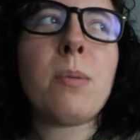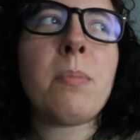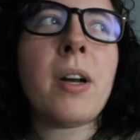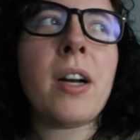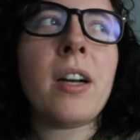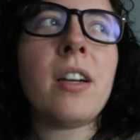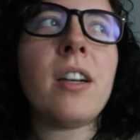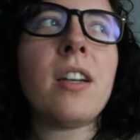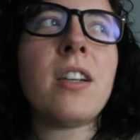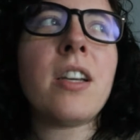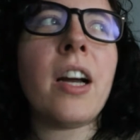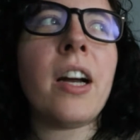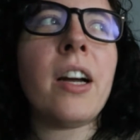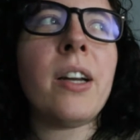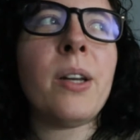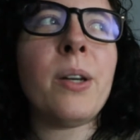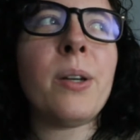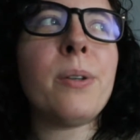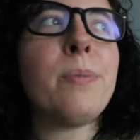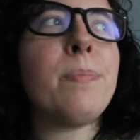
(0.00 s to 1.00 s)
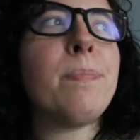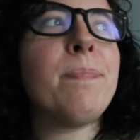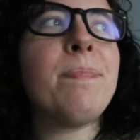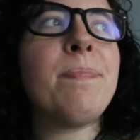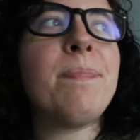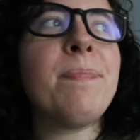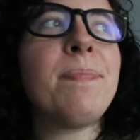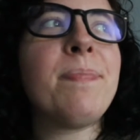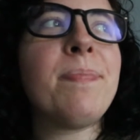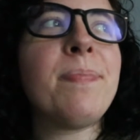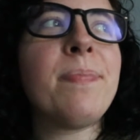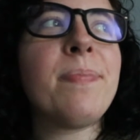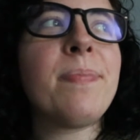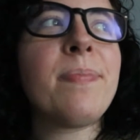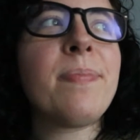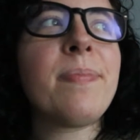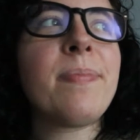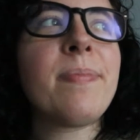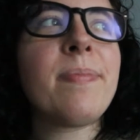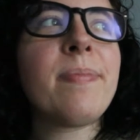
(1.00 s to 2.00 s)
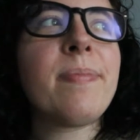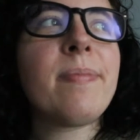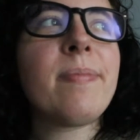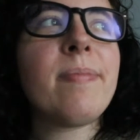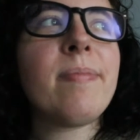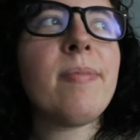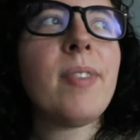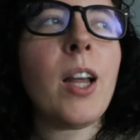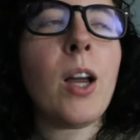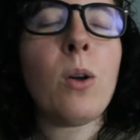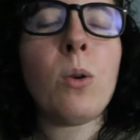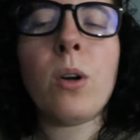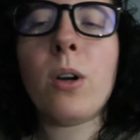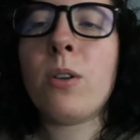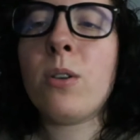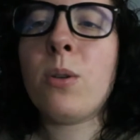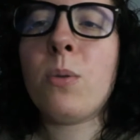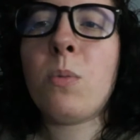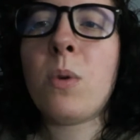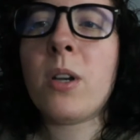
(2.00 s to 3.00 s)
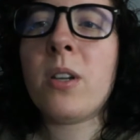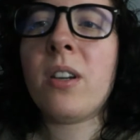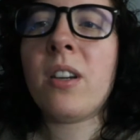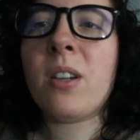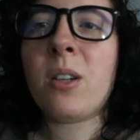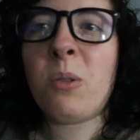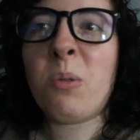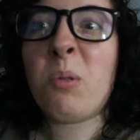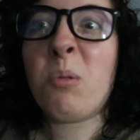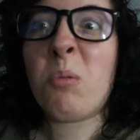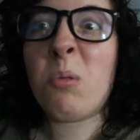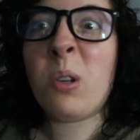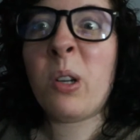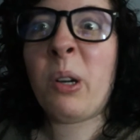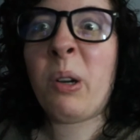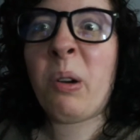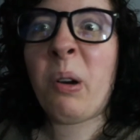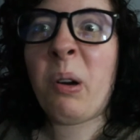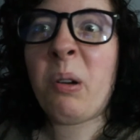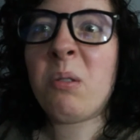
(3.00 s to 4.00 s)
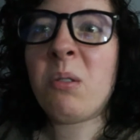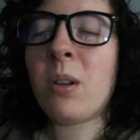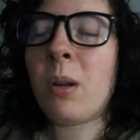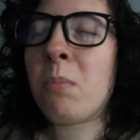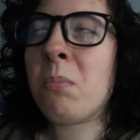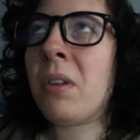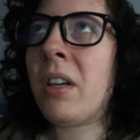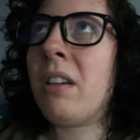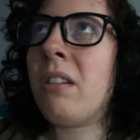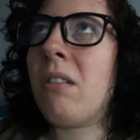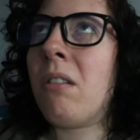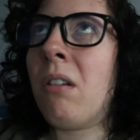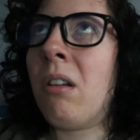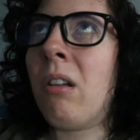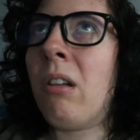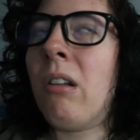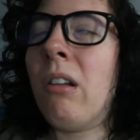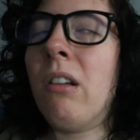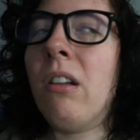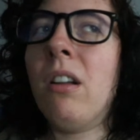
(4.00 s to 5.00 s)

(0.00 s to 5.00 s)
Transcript: I'm not gonna tell you how gross it was because it was really gross. I'm like, ugh.